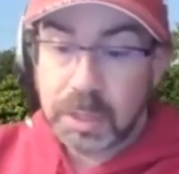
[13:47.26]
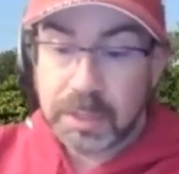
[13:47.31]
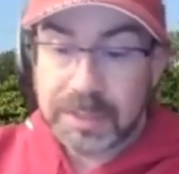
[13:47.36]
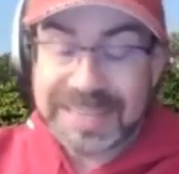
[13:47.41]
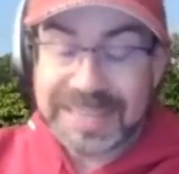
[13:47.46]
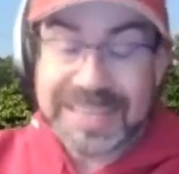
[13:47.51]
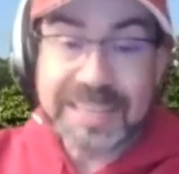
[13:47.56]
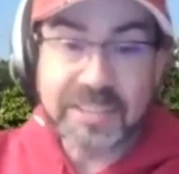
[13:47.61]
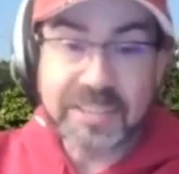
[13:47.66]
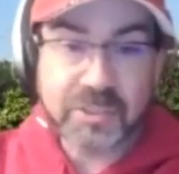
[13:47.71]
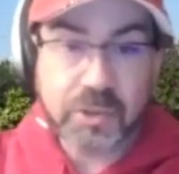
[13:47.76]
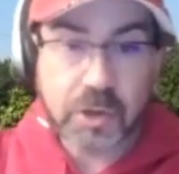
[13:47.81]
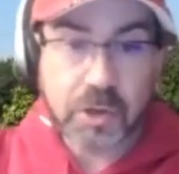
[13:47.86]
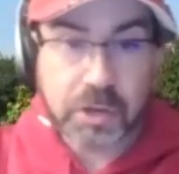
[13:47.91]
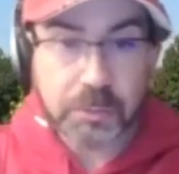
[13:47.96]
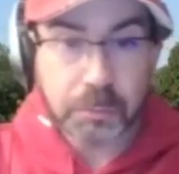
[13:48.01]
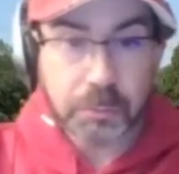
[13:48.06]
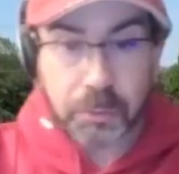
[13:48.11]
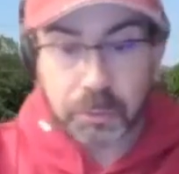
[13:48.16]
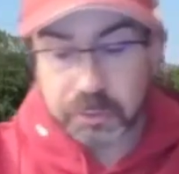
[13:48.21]
any
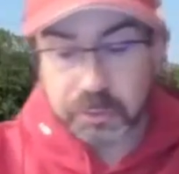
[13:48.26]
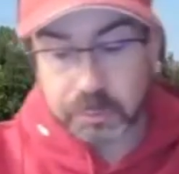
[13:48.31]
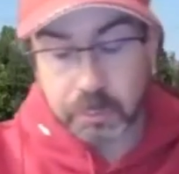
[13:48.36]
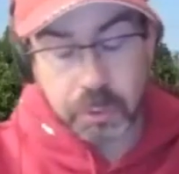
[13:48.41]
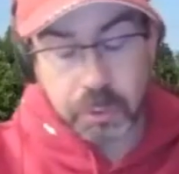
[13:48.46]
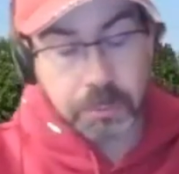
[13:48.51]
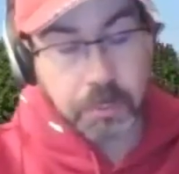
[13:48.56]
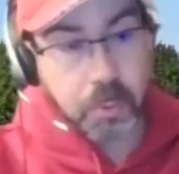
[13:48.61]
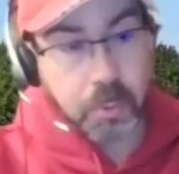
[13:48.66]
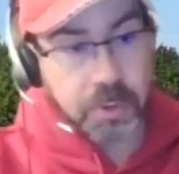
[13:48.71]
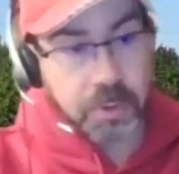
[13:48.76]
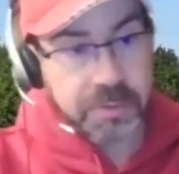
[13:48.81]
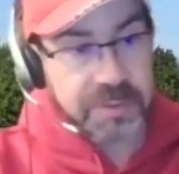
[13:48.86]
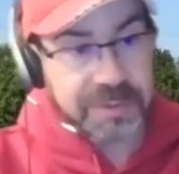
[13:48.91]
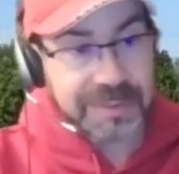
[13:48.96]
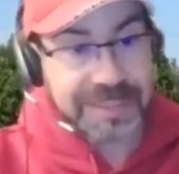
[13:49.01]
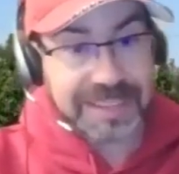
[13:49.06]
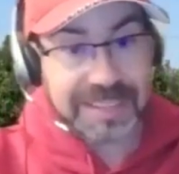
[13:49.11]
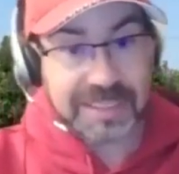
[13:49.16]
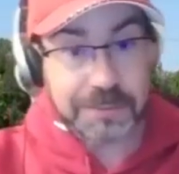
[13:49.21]
starting role, is more important
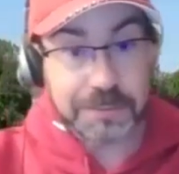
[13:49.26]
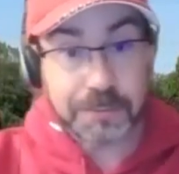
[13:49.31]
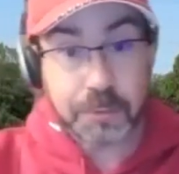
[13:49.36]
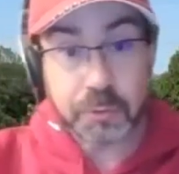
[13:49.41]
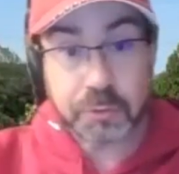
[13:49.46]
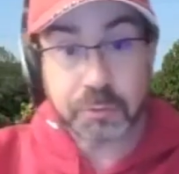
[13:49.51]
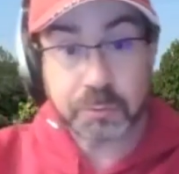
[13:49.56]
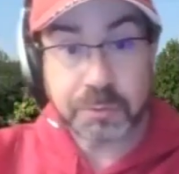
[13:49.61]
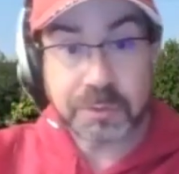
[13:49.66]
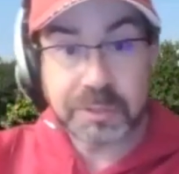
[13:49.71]
than like the first